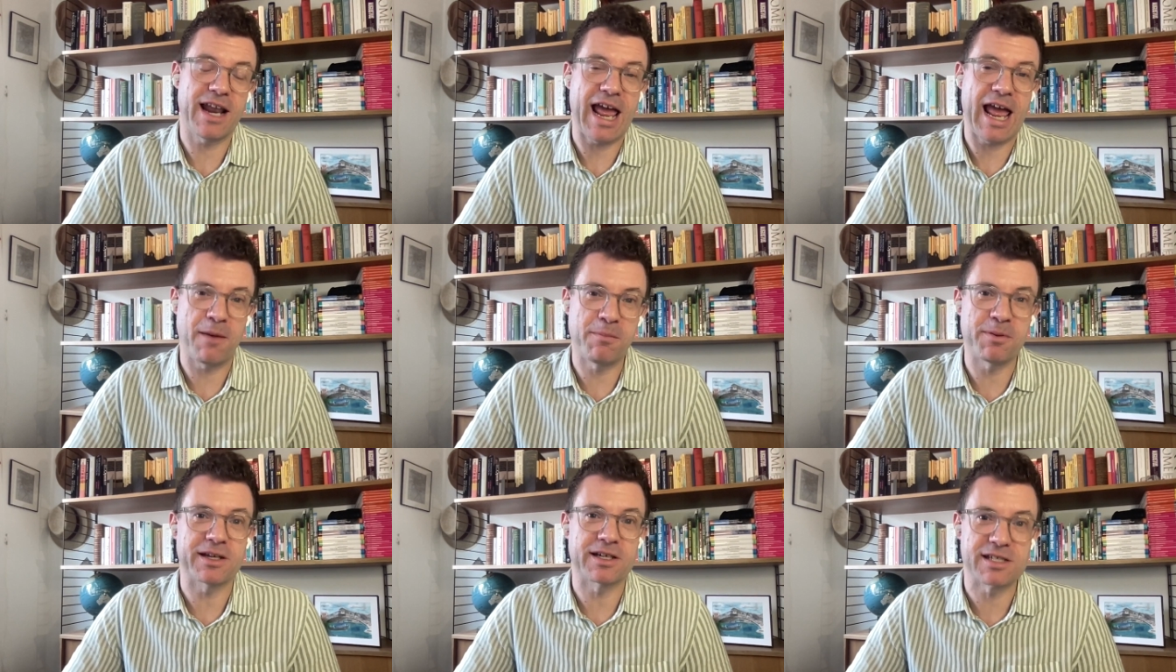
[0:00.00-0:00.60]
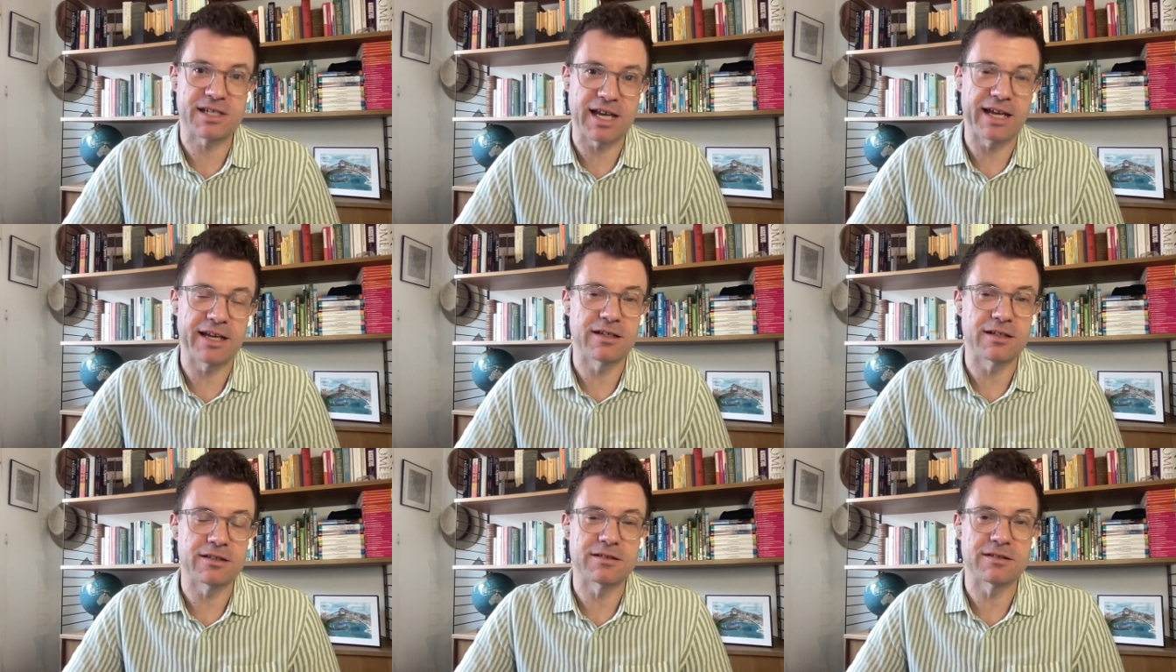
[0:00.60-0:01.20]
epic
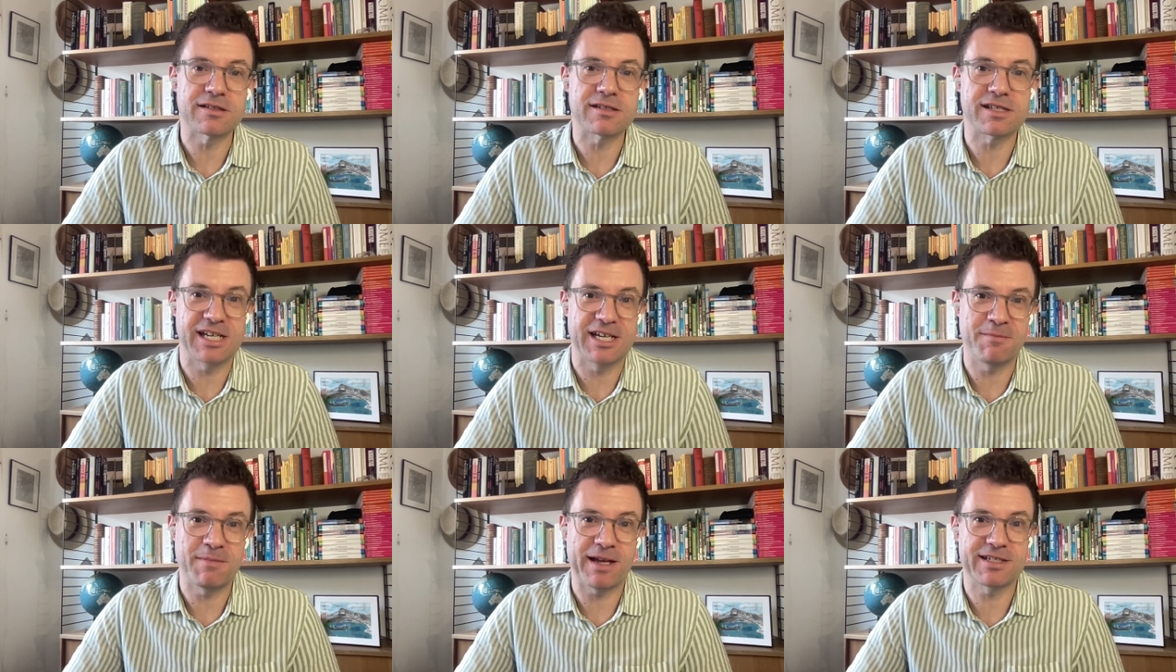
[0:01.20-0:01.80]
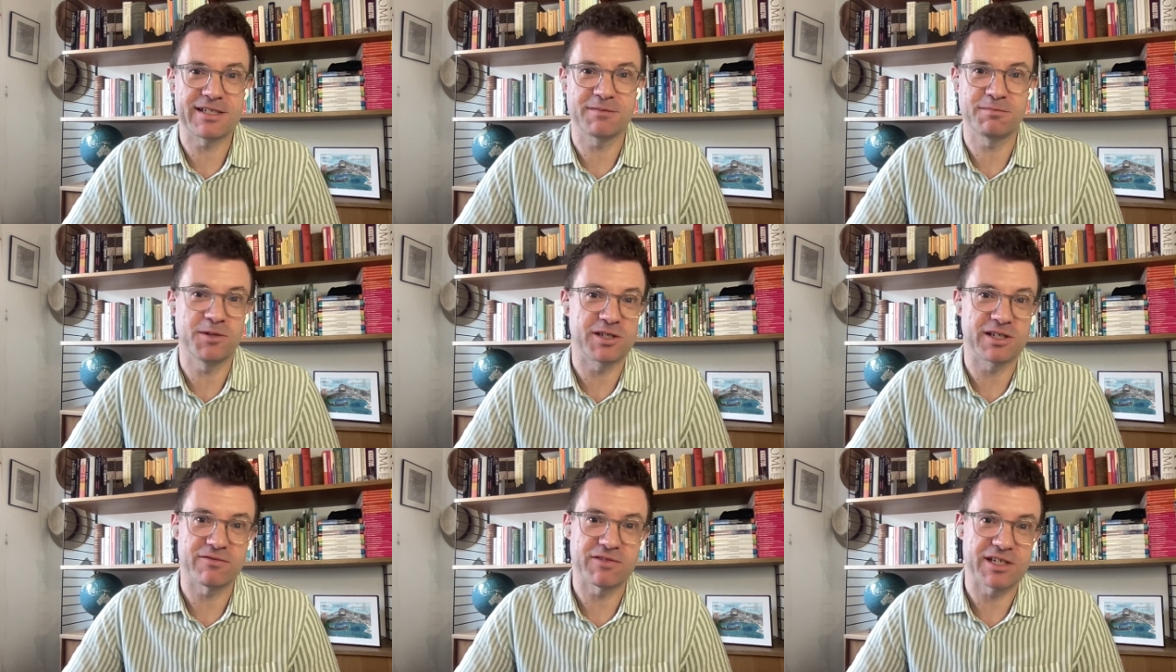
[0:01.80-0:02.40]
scale cinematic
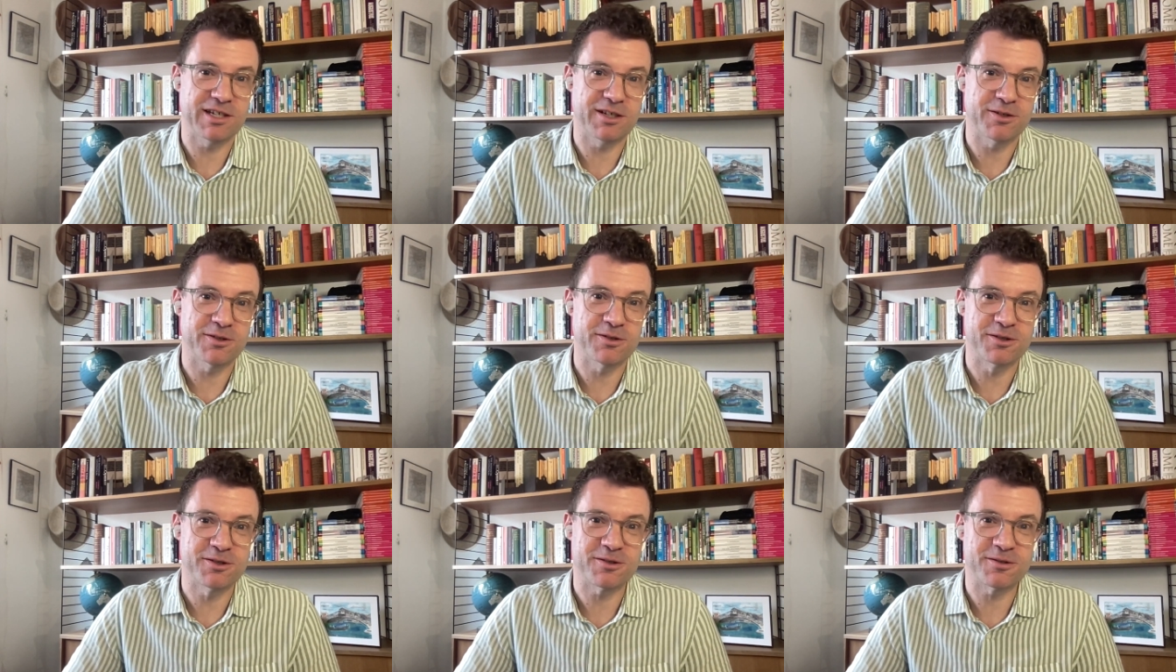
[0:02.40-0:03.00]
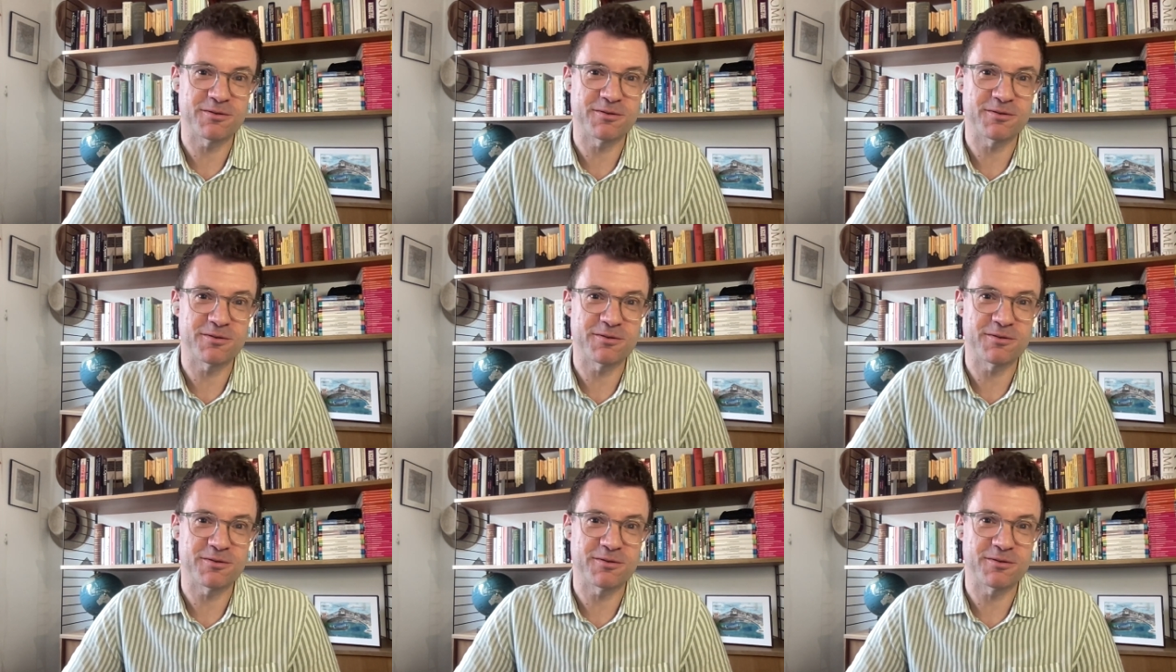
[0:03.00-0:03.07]
music videos